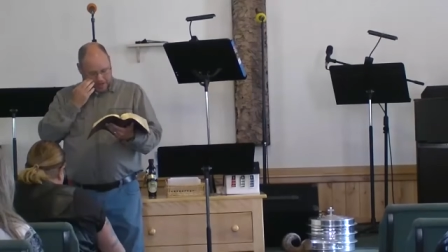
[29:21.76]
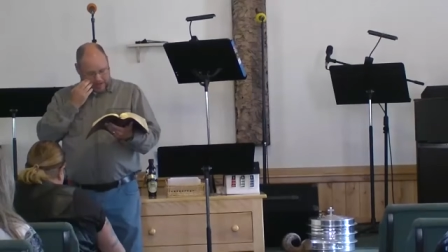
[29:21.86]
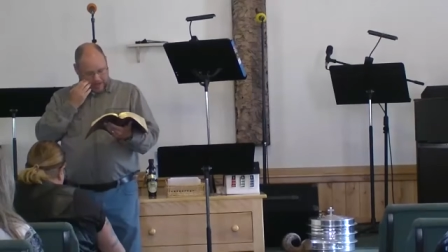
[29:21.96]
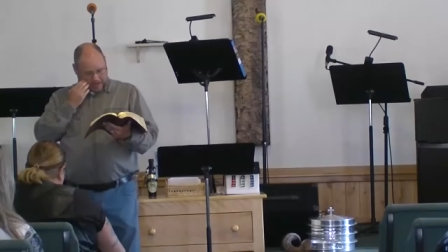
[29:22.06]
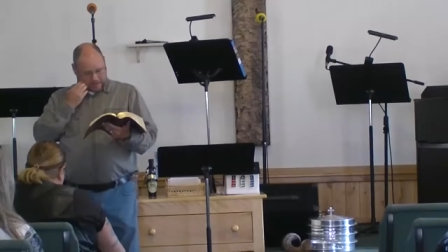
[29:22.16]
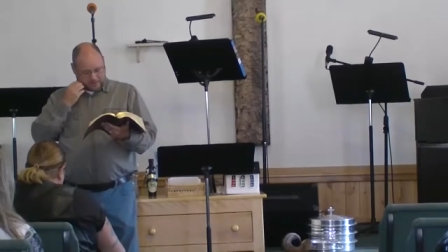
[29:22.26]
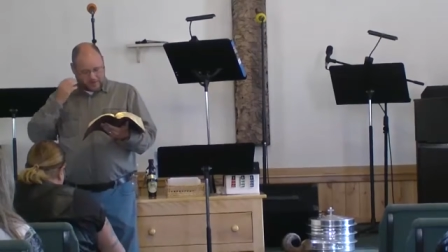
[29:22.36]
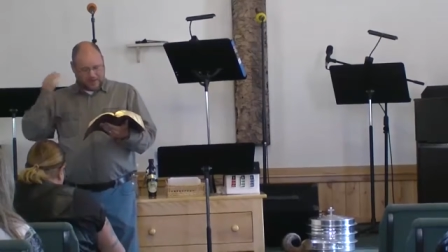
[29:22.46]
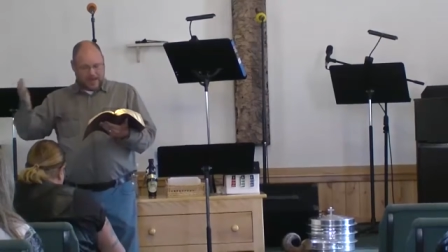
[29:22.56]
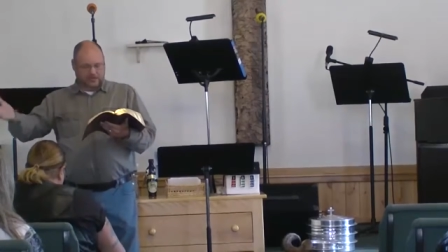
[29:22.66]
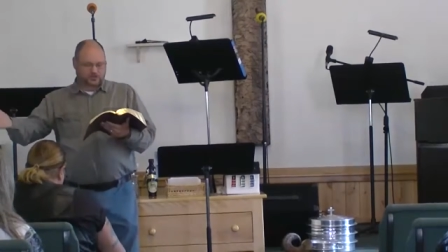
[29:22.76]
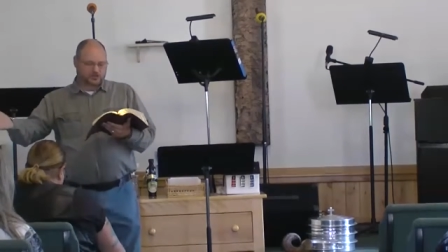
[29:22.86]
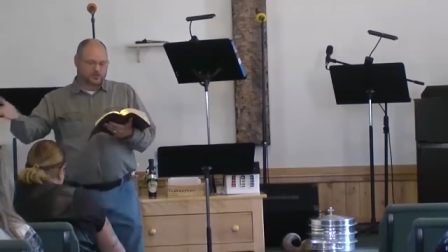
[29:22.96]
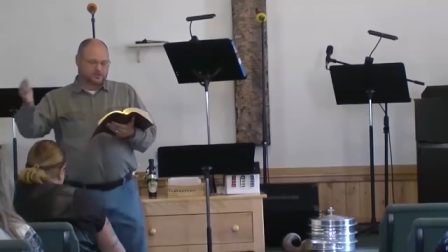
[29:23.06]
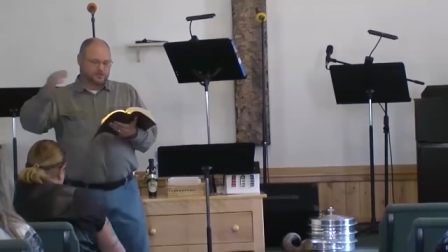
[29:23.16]
and he
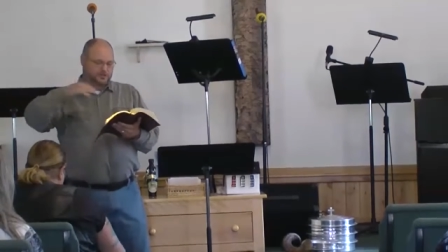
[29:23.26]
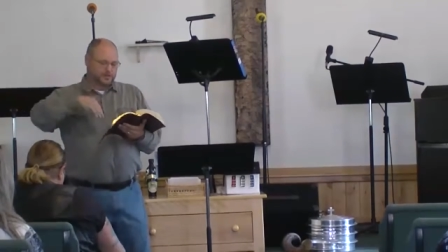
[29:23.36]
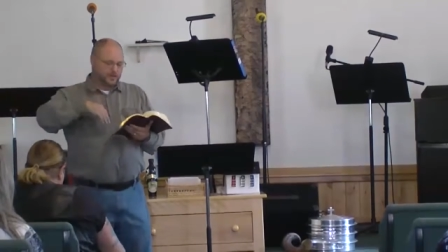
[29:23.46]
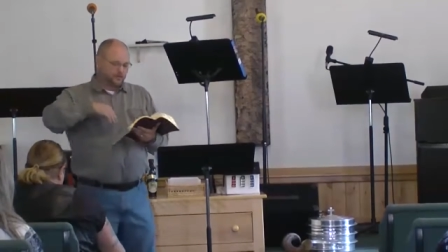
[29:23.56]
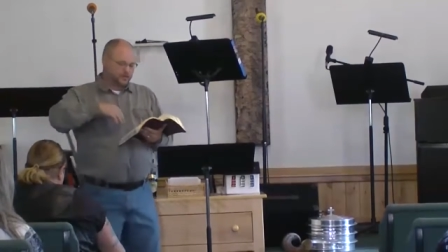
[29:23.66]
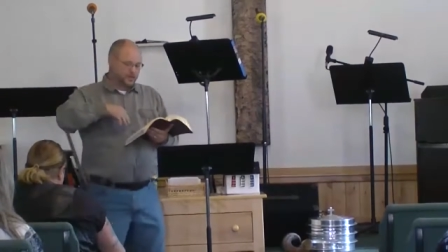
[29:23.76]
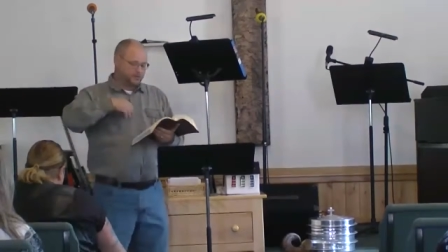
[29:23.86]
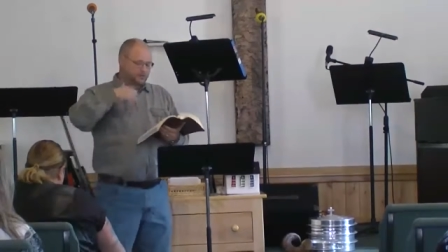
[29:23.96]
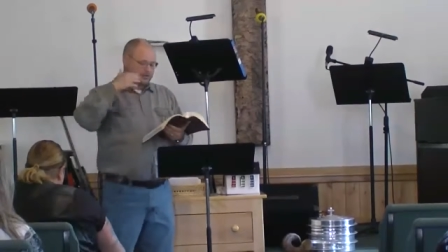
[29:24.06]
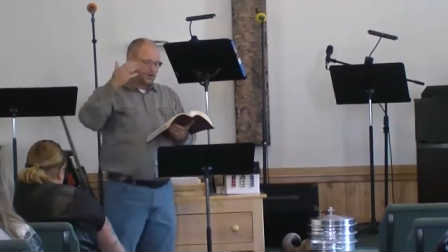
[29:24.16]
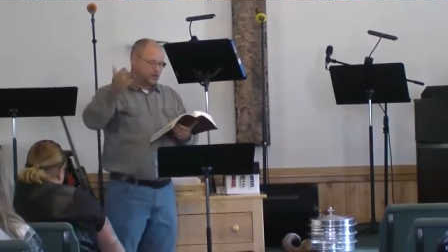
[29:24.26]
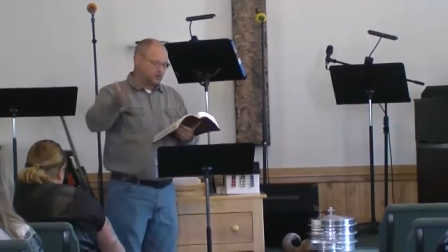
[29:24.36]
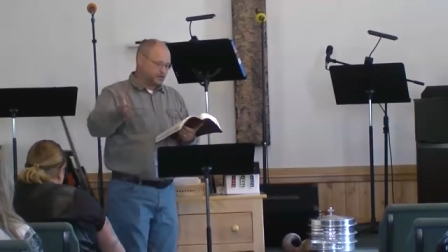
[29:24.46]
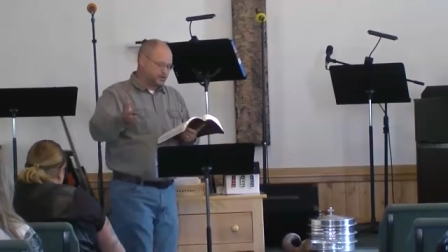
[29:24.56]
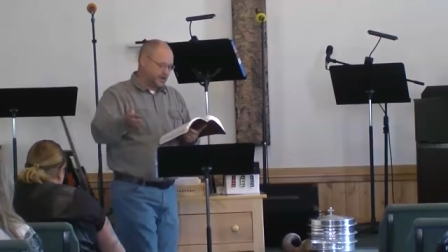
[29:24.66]
asks Jesus to eat with him, and so they go
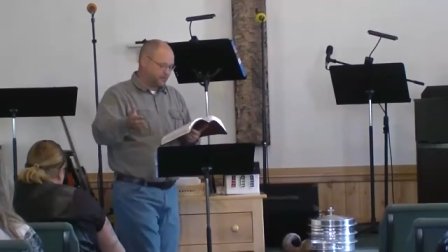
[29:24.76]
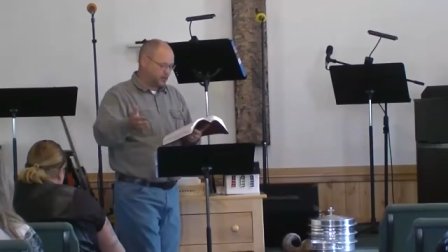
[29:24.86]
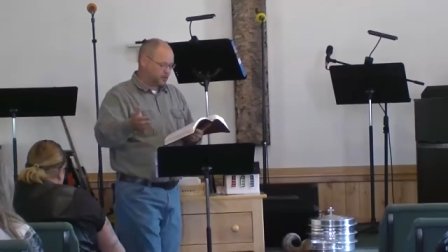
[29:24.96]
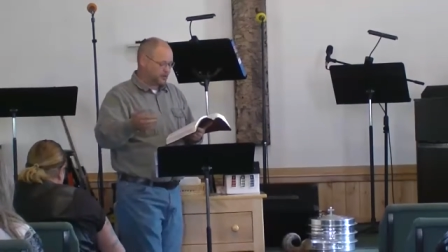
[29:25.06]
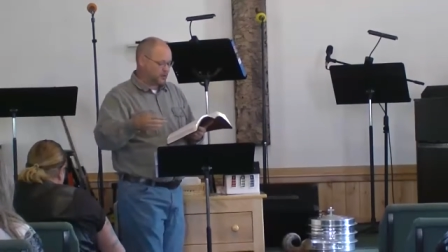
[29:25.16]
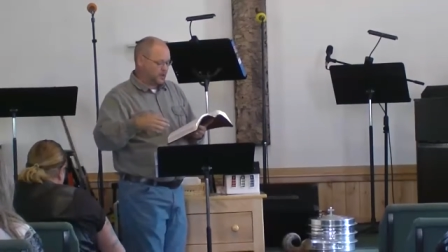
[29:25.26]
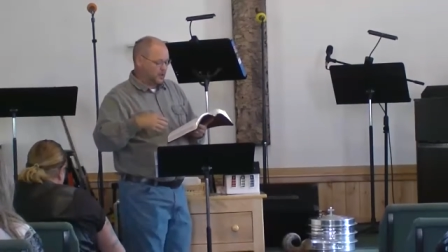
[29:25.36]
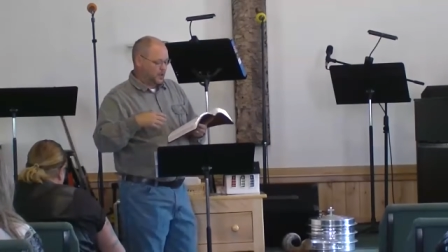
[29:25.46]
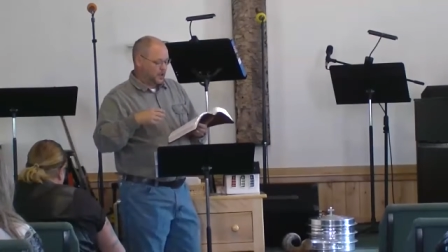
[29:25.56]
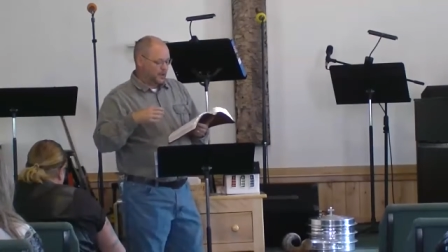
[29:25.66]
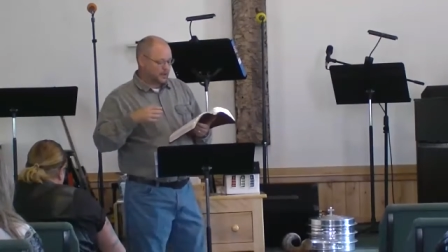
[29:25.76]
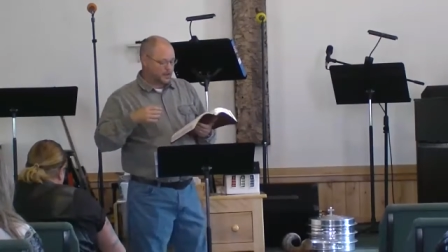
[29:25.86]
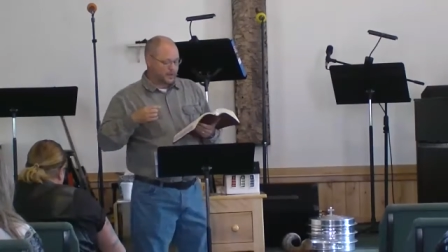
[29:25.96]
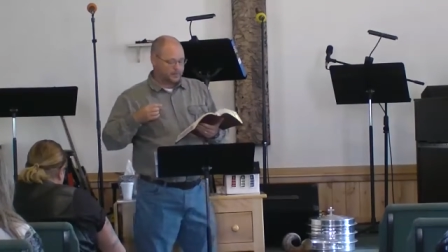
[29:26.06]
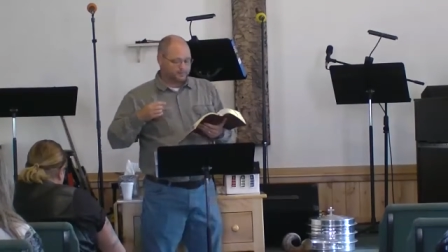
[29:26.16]
to the table, and and
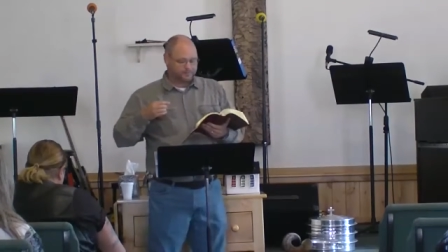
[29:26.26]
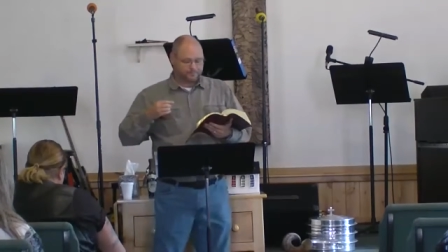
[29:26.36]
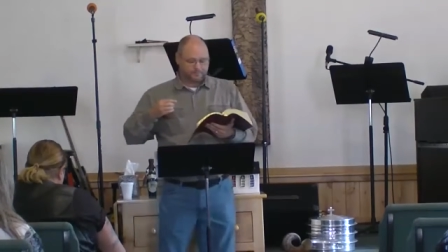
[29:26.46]
um,